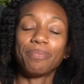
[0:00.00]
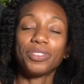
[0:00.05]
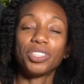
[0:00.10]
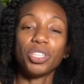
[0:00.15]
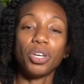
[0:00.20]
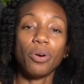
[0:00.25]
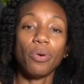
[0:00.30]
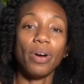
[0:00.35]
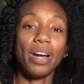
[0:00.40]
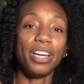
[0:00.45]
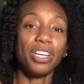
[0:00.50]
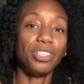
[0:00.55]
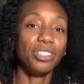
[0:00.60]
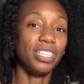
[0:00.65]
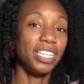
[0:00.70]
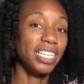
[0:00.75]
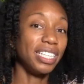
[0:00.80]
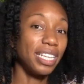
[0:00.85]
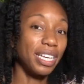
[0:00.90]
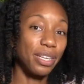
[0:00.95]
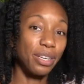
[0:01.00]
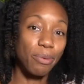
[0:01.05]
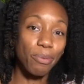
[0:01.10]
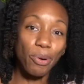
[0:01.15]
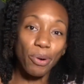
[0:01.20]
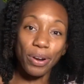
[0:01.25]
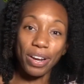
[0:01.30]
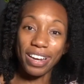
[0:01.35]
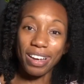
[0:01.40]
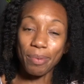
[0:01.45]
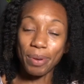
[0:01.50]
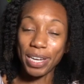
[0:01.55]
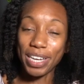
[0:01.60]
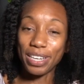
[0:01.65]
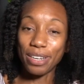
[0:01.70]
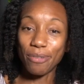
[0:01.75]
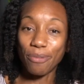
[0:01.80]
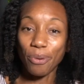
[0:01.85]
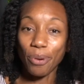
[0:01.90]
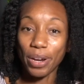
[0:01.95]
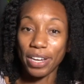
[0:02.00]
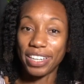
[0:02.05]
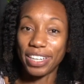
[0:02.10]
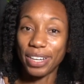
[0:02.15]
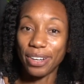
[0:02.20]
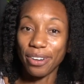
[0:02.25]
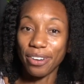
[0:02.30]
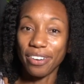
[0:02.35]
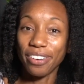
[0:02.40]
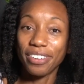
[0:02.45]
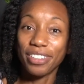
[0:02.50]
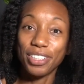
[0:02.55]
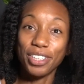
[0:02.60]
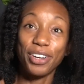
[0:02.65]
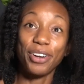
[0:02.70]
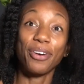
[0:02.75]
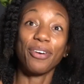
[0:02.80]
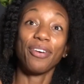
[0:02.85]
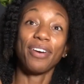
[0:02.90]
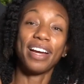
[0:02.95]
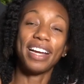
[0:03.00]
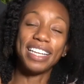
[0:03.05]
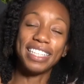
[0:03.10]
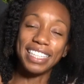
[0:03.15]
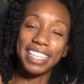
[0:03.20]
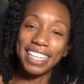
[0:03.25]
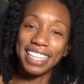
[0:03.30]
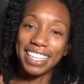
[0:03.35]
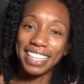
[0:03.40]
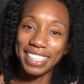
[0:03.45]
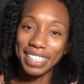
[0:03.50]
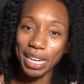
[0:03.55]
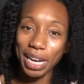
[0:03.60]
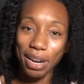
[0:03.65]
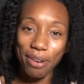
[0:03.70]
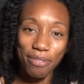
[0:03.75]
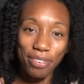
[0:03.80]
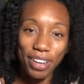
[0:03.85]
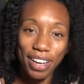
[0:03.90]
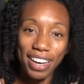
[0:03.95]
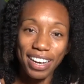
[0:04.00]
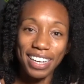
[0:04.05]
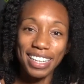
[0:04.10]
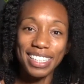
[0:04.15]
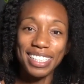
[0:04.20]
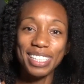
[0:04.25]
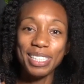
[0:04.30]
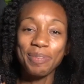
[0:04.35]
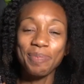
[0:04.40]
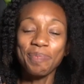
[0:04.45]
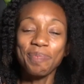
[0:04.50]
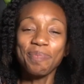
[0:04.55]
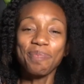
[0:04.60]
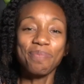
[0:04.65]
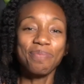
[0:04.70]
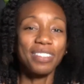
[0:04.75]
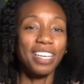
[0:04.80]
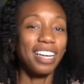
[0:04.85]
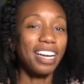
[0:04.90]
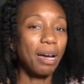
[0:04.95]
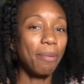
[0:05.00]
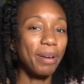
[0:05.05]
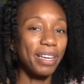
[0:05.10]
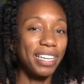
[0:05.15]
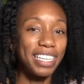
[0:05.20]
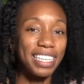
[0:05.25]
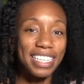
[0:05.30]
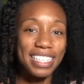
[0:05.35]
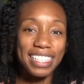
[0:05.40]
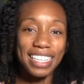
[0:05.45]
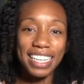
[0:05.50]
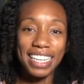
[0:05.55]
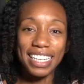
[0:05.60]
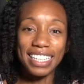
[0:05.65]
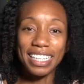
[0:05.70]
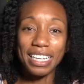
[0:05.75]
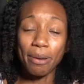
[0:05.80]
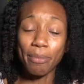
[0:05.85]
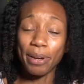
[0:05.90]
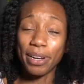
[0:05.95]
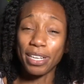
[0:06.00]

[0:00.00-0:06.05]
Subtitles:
So I eat that in the morning. I've been eating it for a year. It's crazy. Time flies. I got my kids eating it.